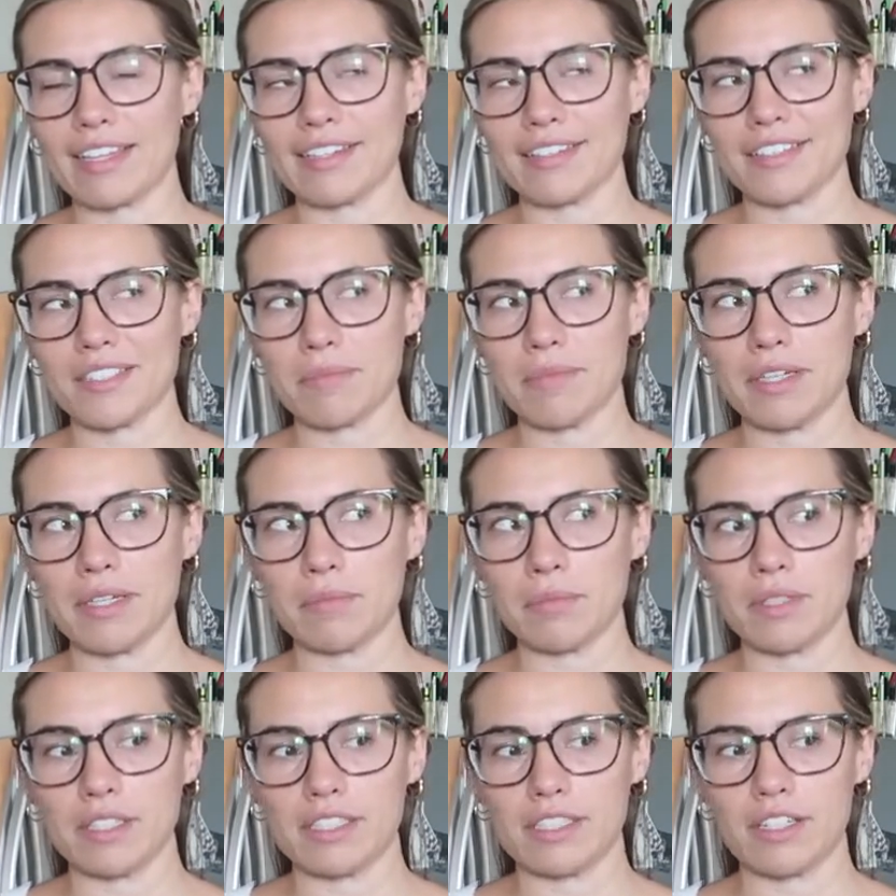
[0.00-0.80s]
Like to be
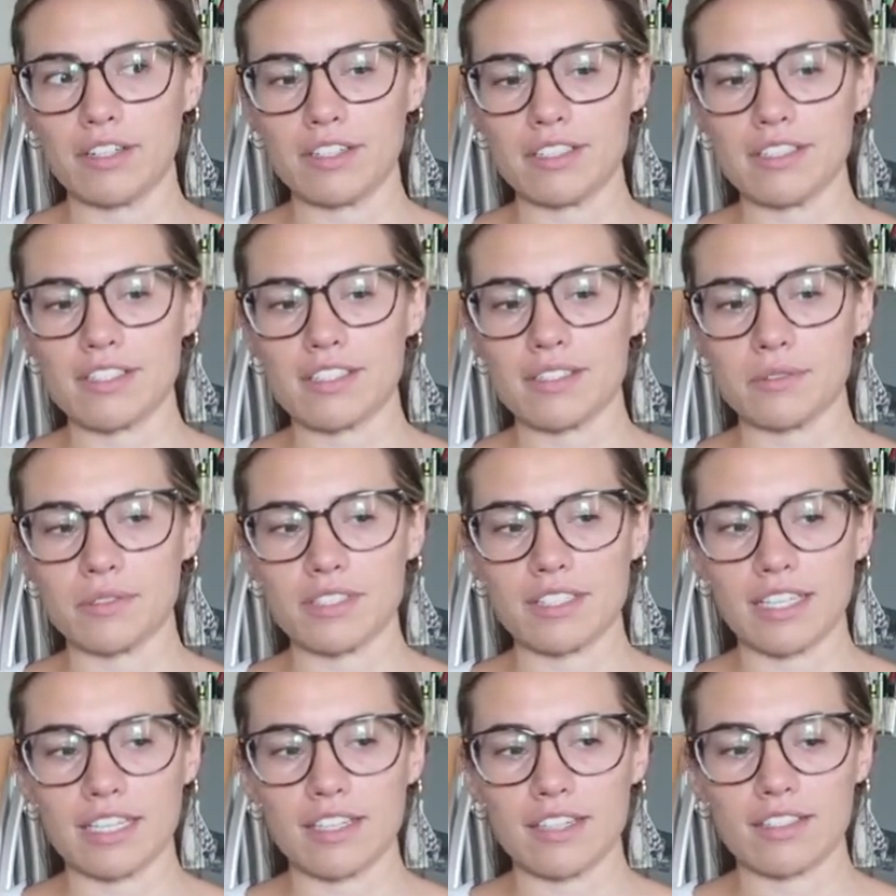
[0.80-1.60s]
completely honest, it
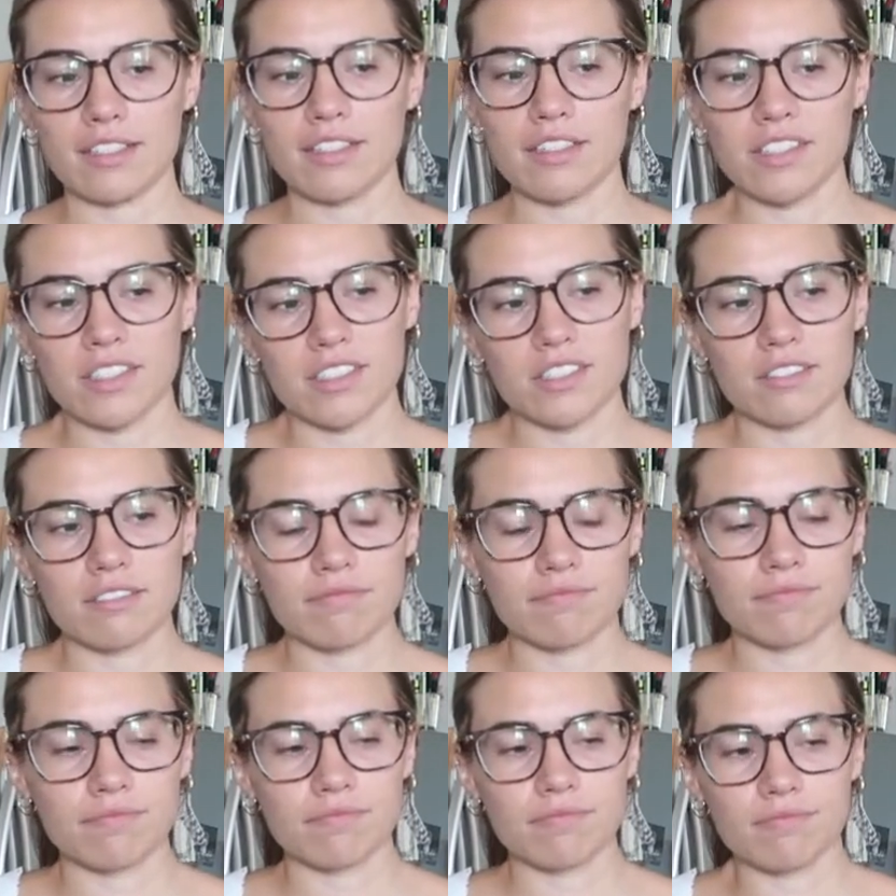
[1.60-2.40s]
was like
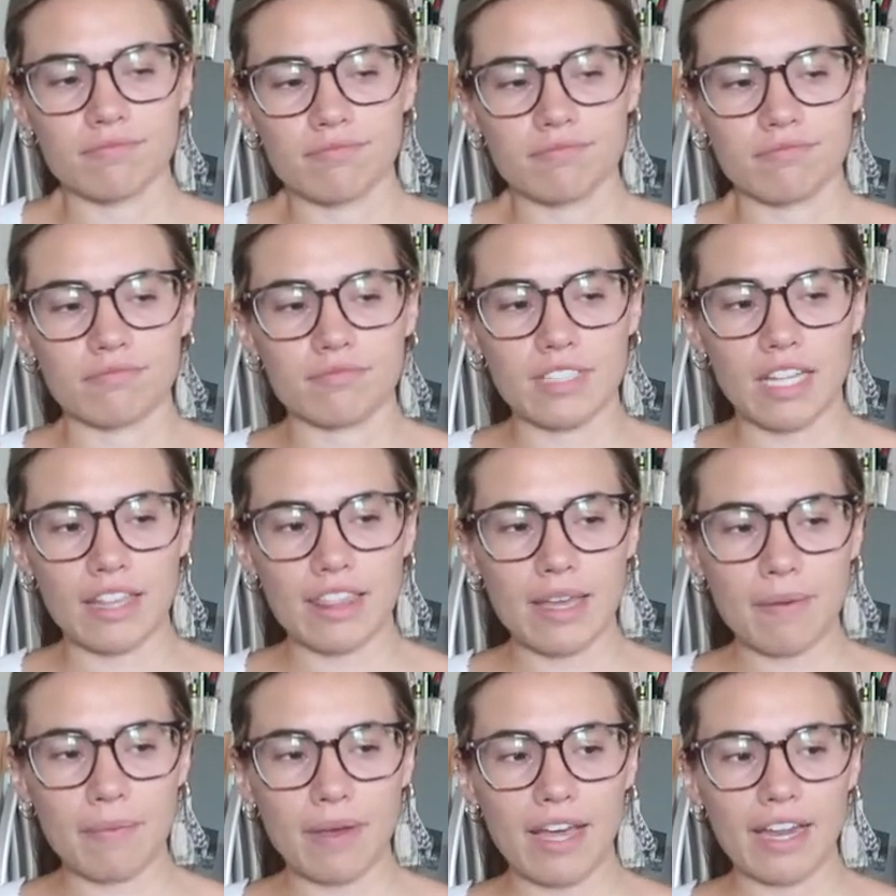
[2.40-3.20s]

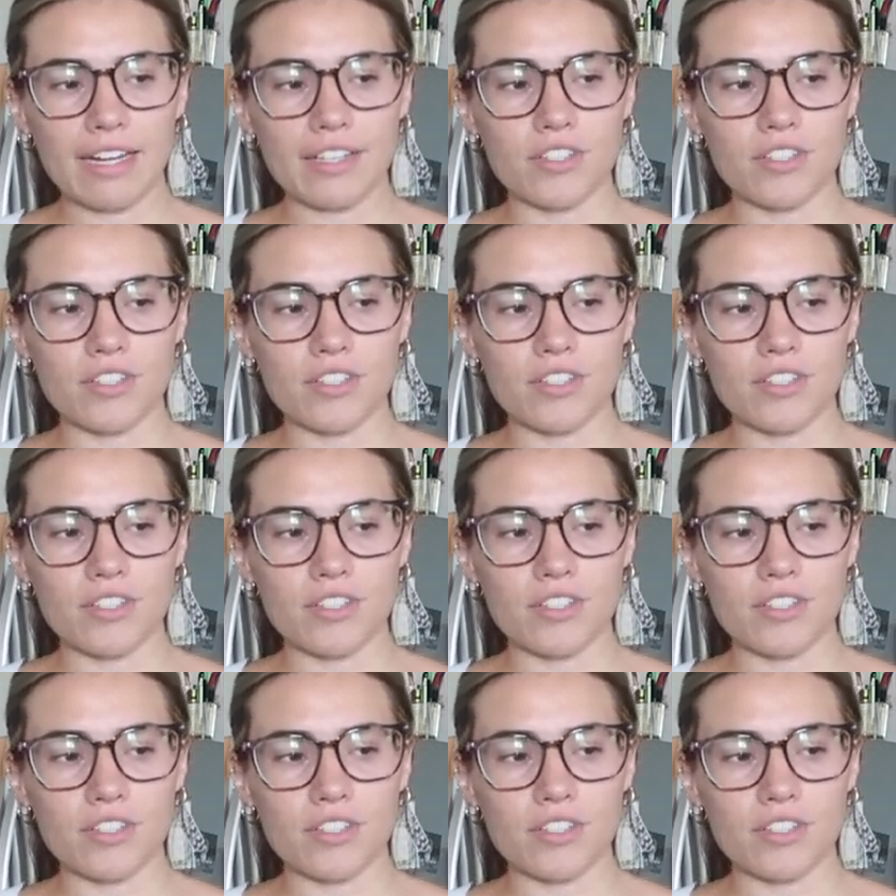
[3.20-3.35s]
not that bad.